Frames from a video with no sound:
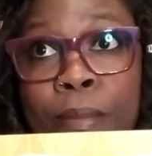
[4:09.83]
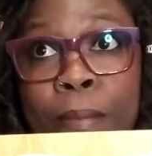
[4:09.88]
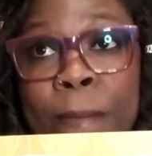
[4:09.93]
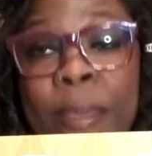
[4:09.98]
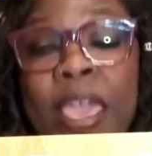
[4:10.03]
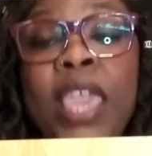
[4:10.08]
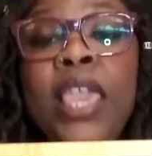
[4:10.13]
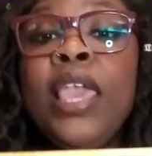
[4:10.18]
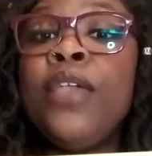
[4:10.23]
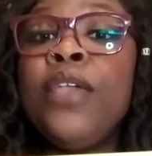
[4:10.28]

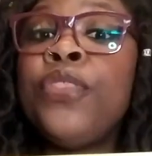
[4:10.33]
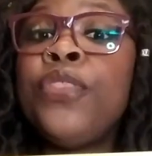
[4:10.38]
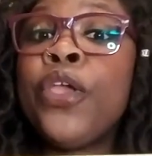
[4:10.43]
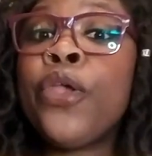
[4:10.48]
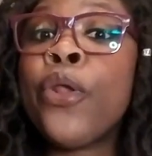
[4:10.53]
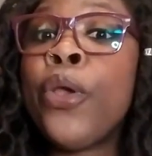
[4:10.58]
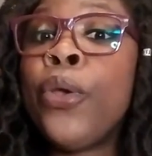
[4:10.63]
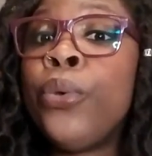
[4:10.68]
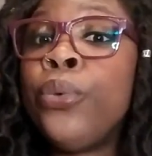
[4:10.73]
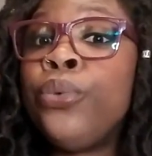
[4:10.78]
making
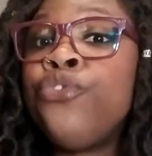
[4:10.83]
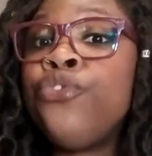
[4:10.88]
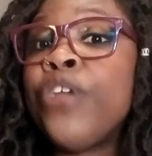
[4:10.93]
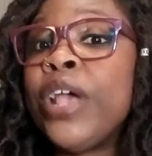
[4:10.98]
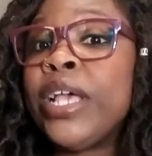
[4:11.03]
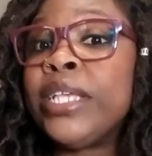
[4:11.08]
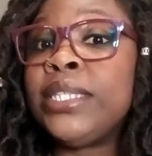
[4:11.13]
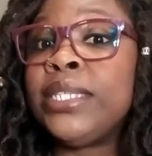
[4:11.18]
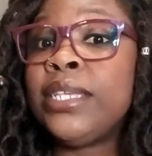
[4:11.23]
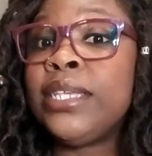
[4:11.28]
their own
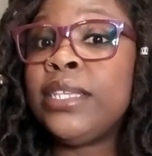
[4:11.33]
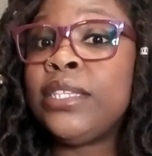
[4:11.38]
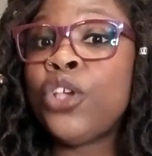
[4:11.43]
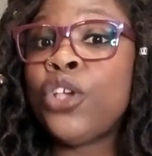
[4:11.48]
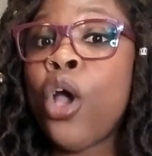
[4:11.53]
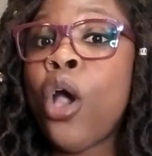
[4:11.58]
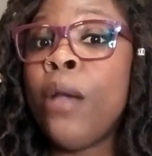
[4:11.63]
dresses